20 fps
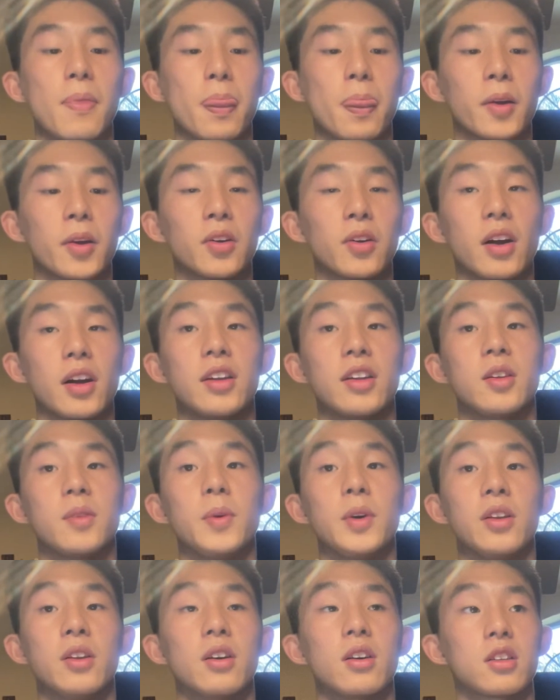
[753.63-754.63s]
grinding to be
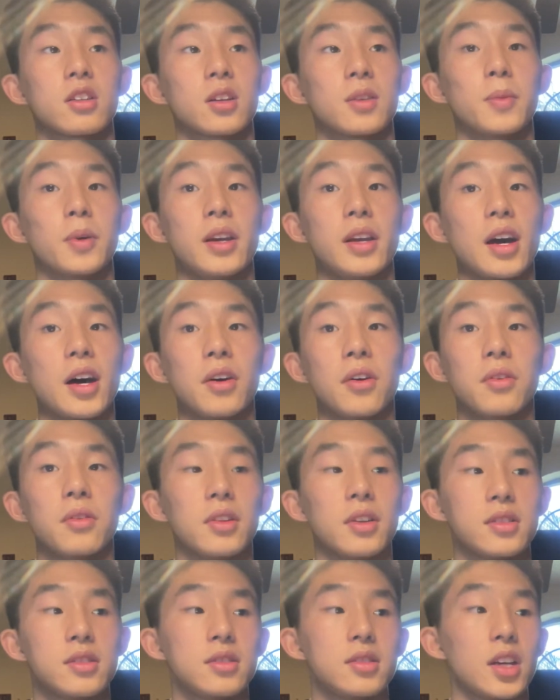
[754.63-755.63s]
a doctor. But now
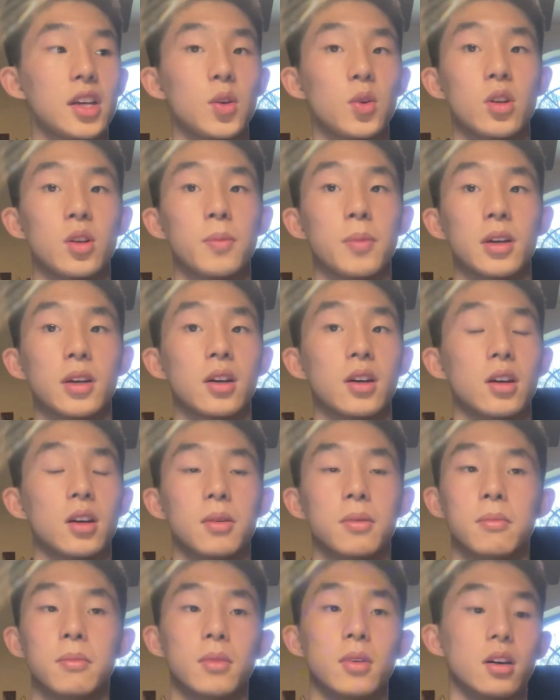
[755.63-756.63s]
let's say you want to
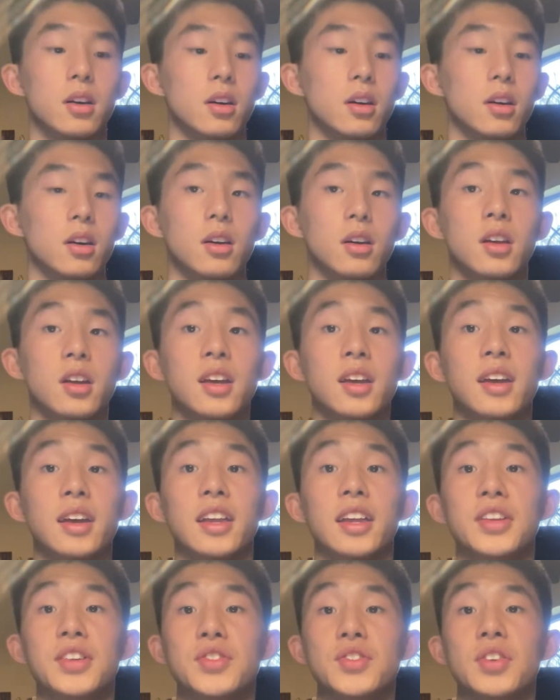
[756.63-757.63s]
become uh, an
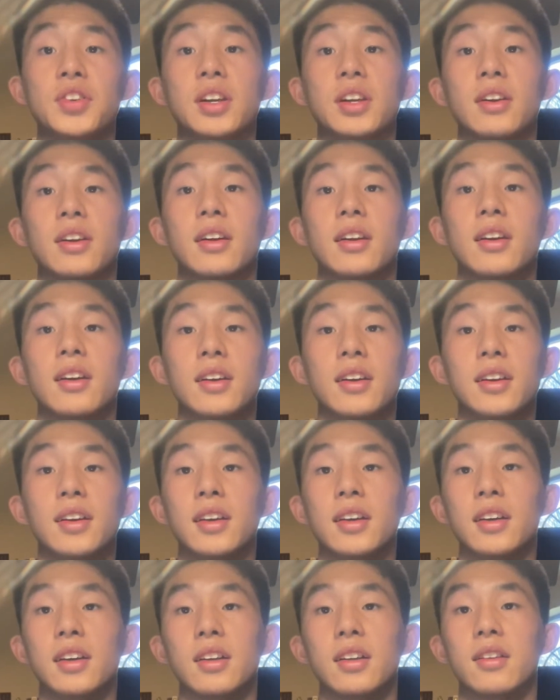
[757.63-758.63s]
engineer,
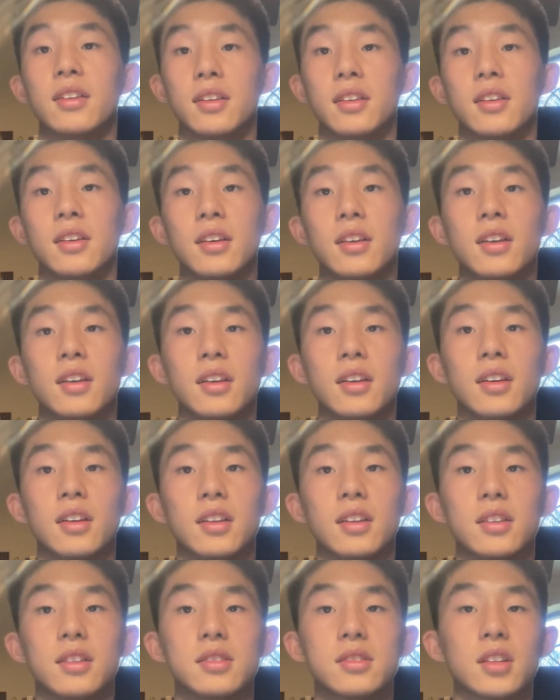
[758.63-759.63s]
and
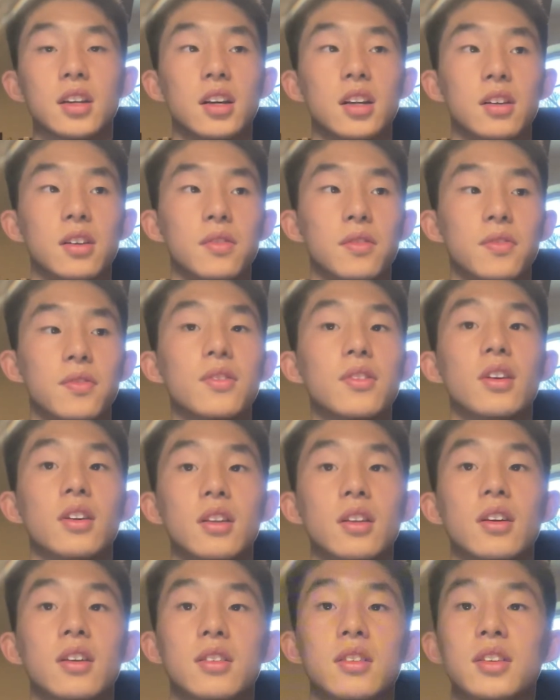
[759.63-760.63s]
it's kind of good
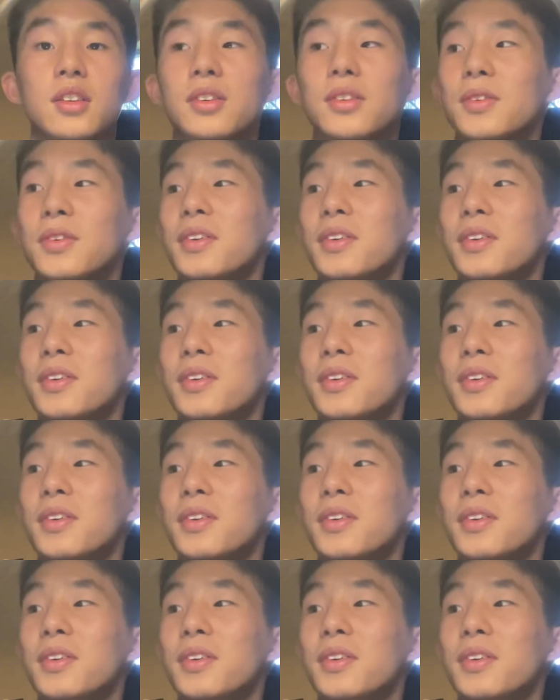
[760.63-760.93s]
luck to you.